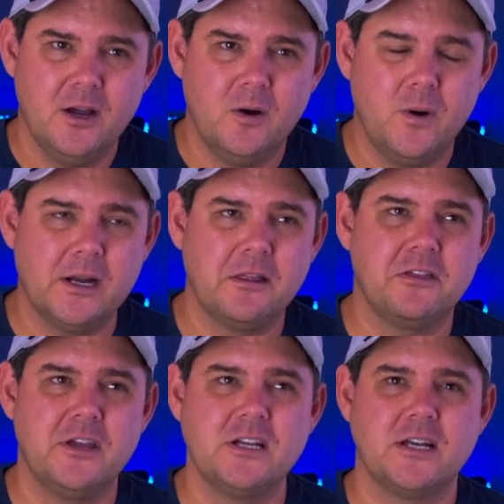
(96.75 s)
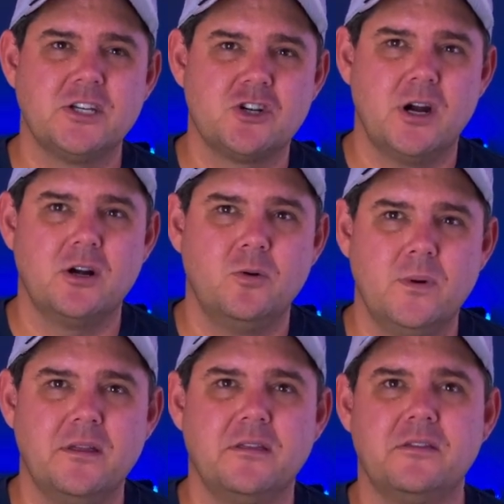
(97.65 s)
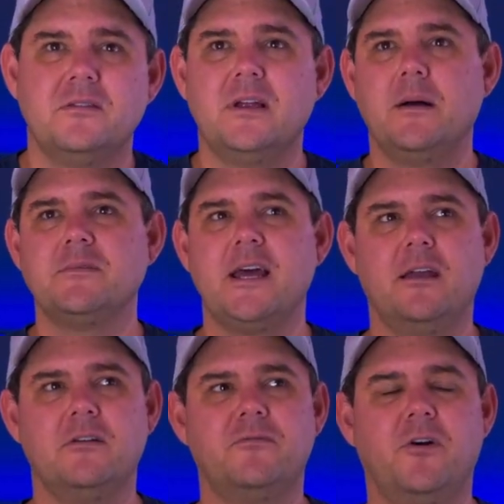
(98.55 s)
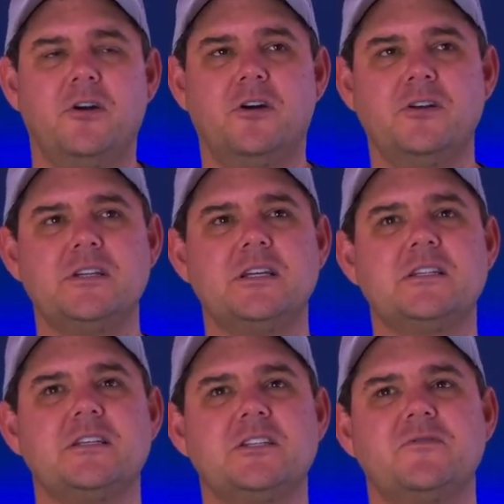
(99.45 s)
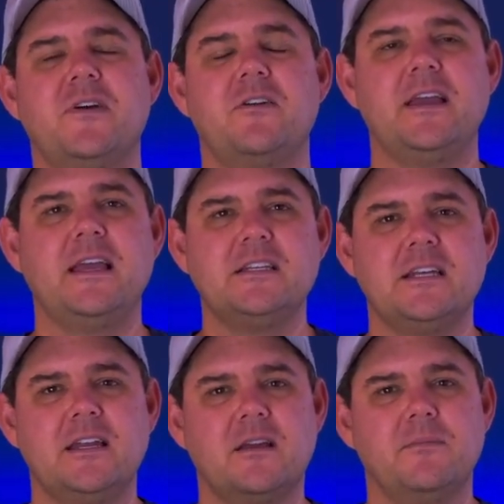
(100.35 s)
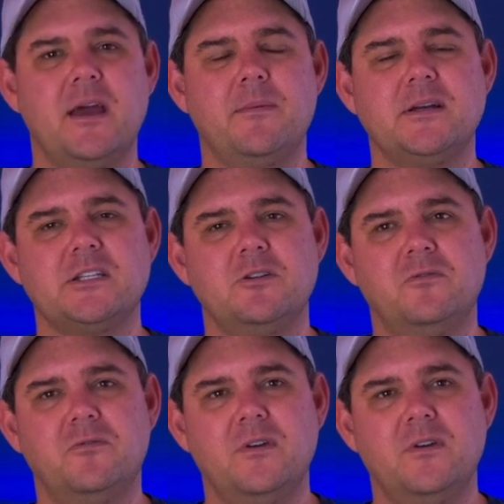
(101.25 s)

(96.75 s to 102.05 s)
One of the things I struggle with taking photos is it's very easy to compare myself